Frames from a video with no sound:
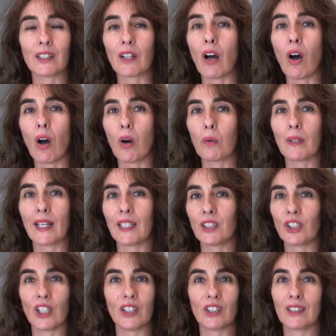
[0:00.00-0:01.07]
in the hallway
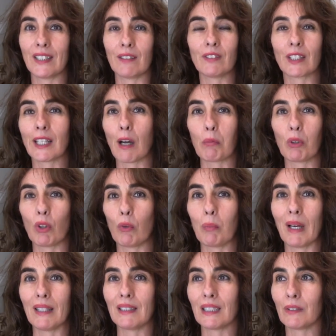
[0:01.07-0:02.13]
changes every couple of
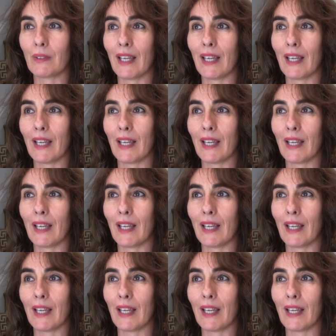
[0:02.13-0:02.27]
months.